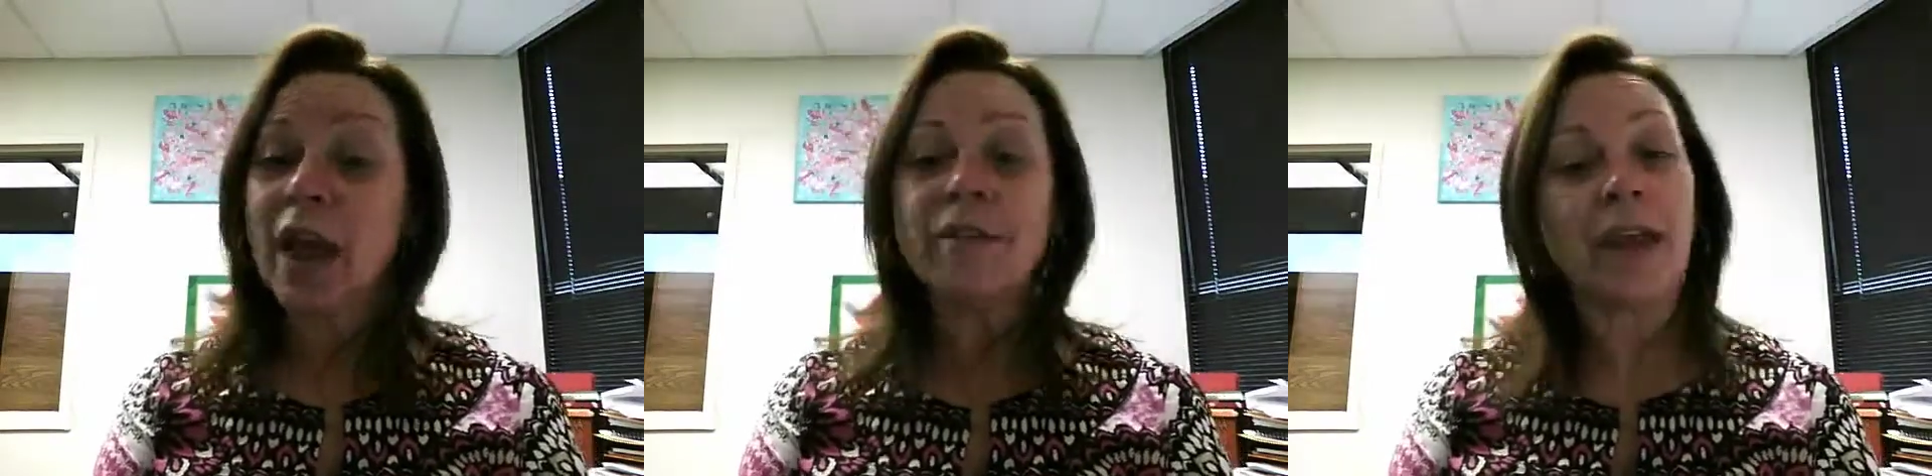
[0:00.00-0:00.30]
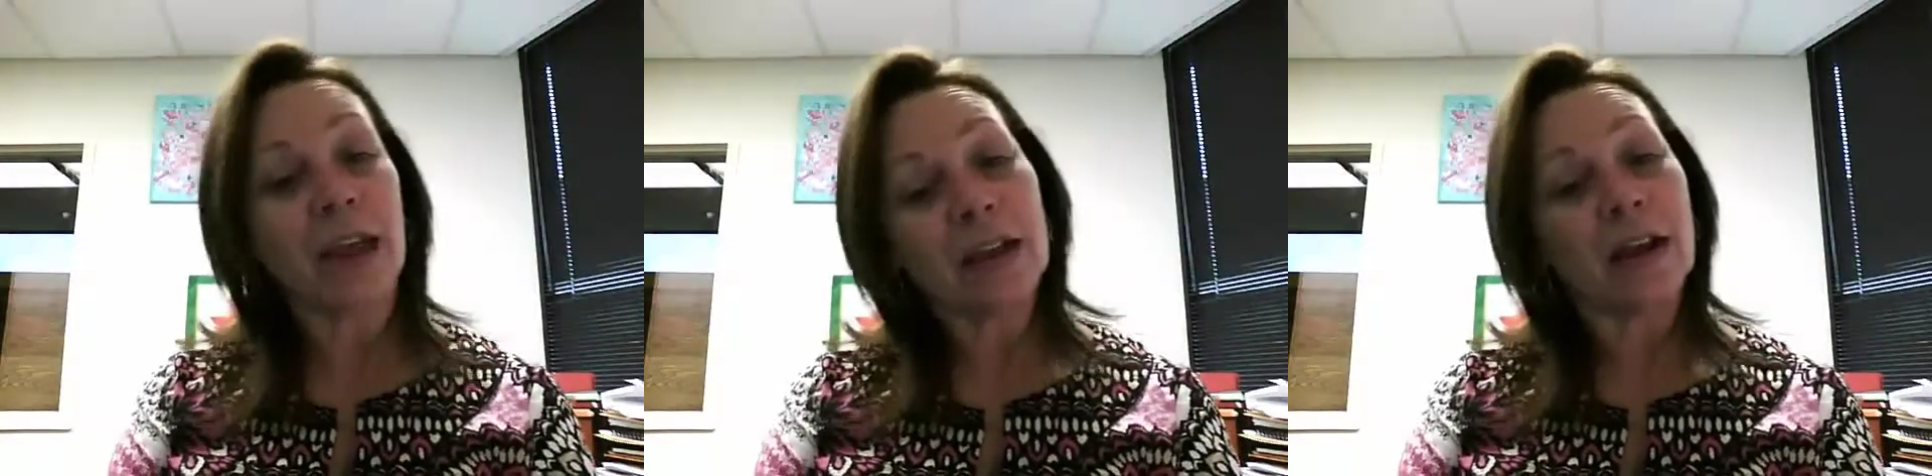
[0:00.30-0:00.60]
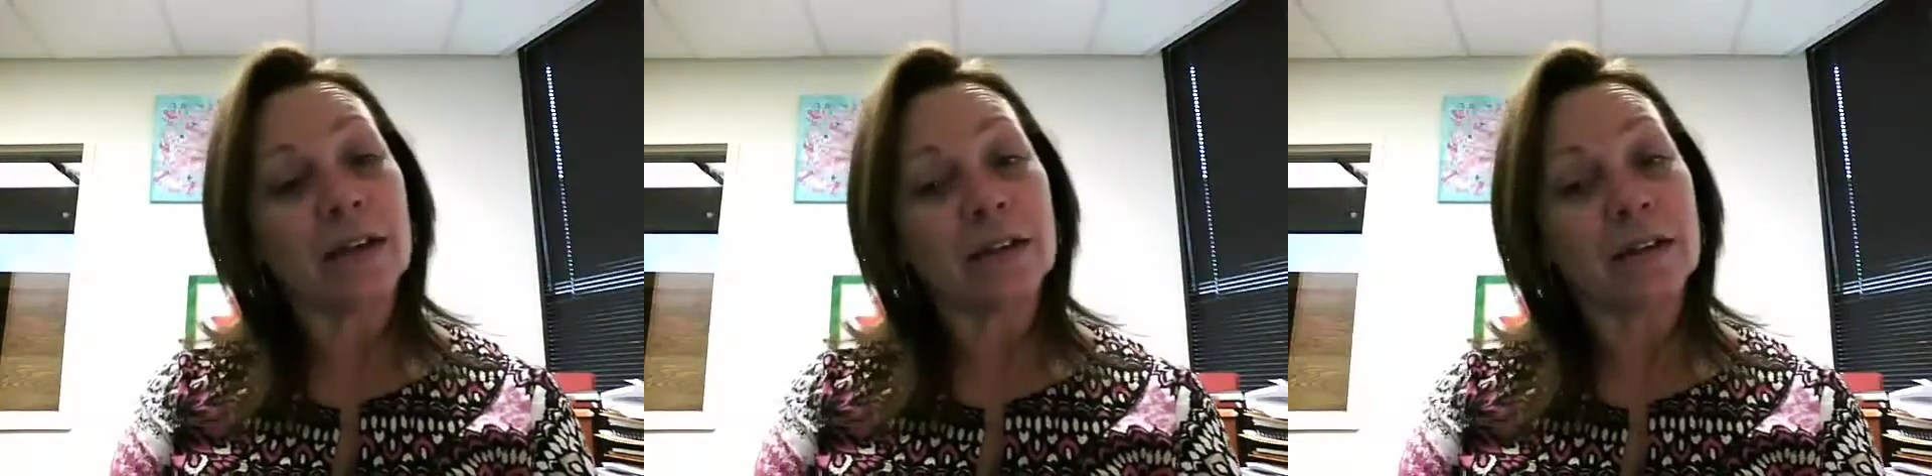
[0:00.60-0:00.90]
have
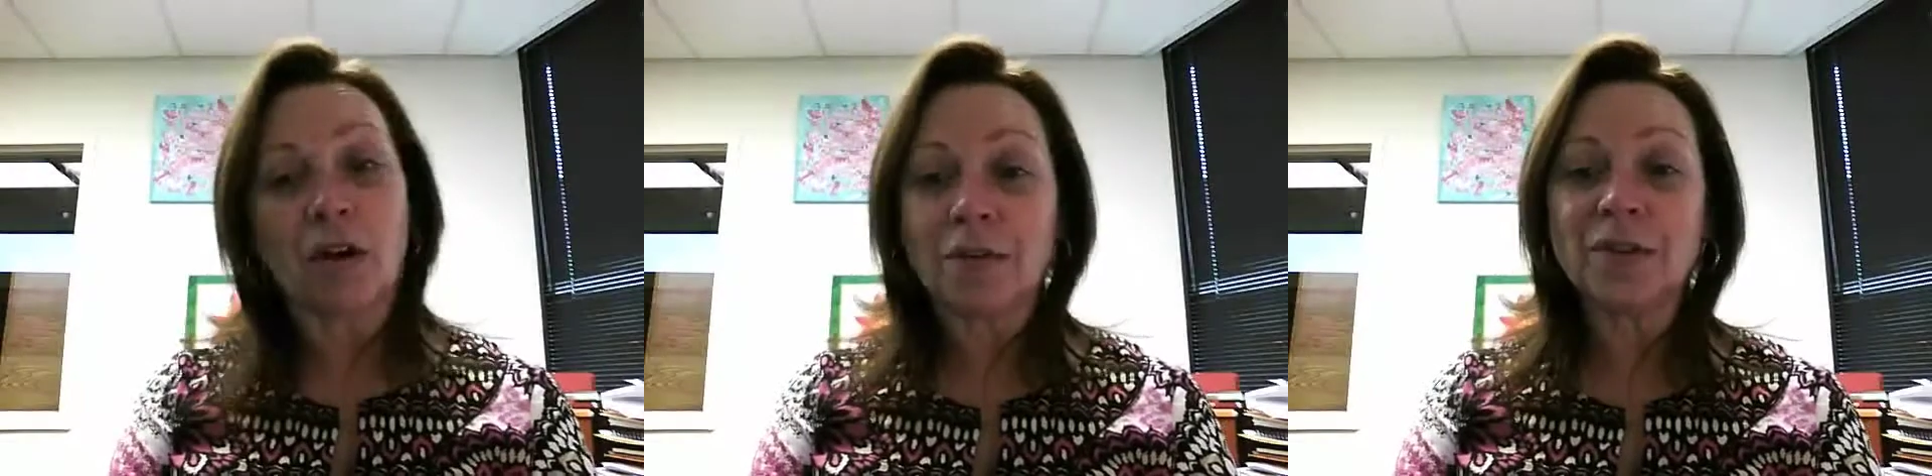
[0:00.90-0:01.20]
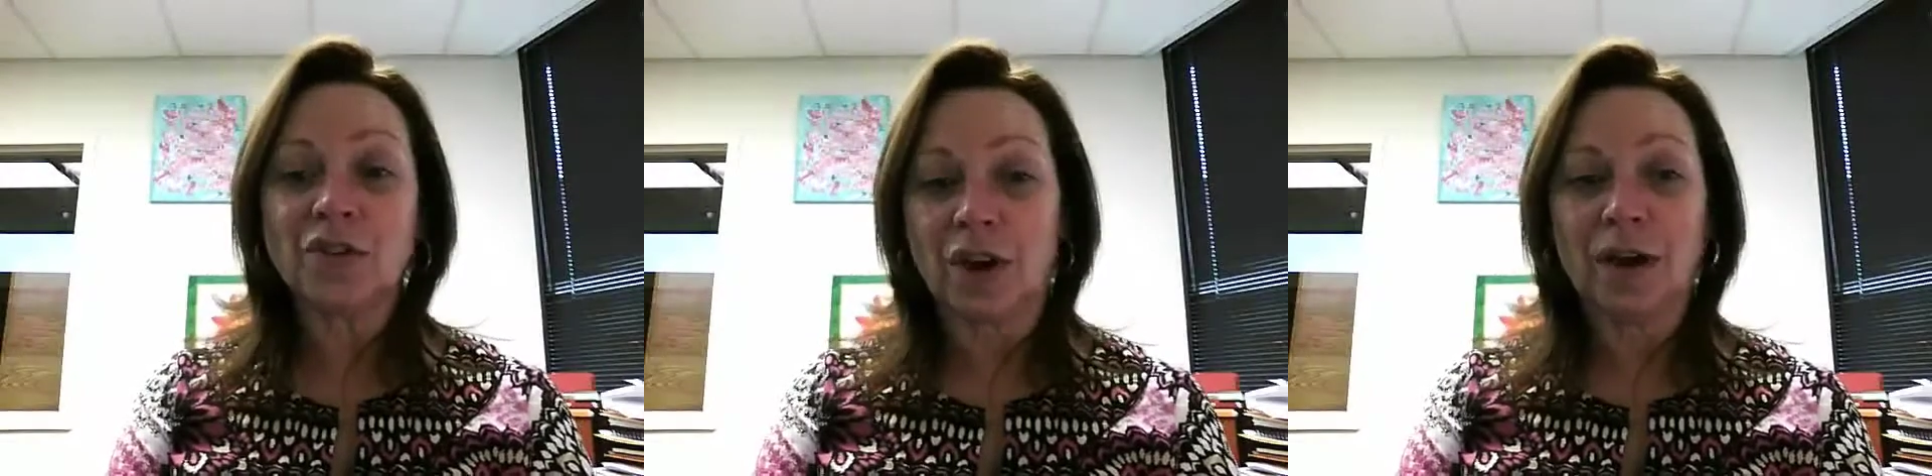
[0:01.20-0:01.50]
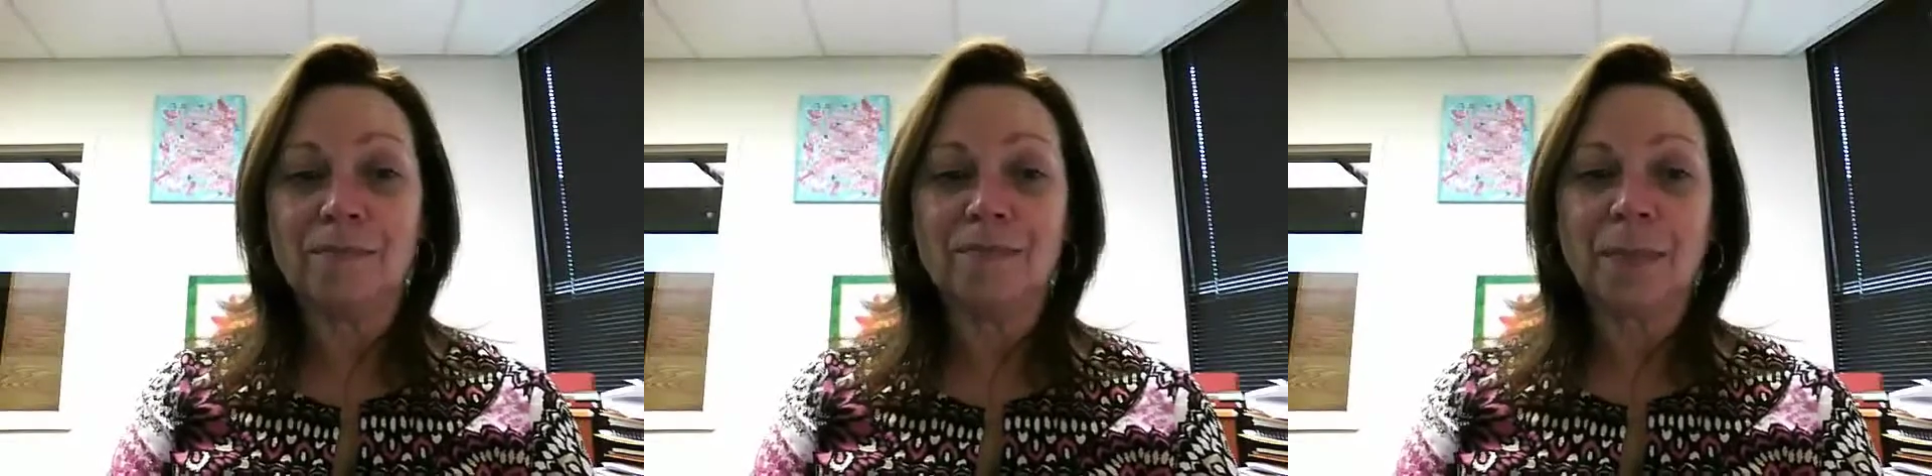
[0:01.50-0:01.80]
handguns on the
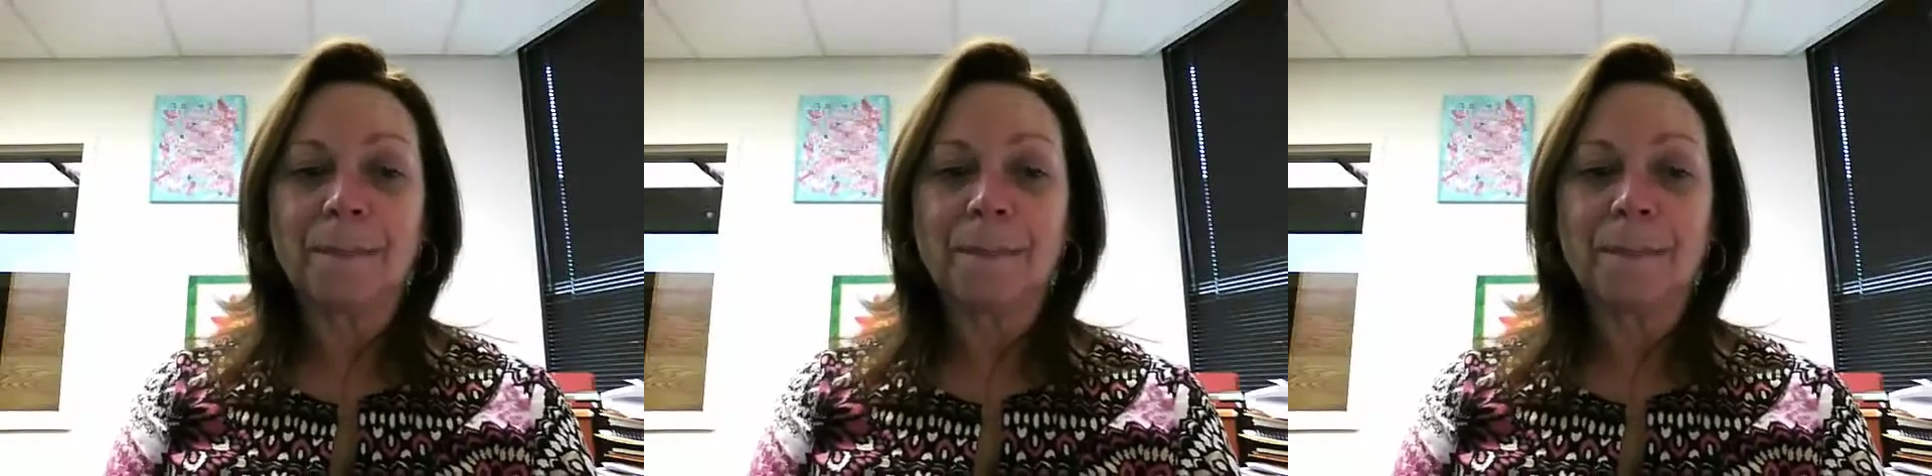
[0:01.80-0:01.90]
job.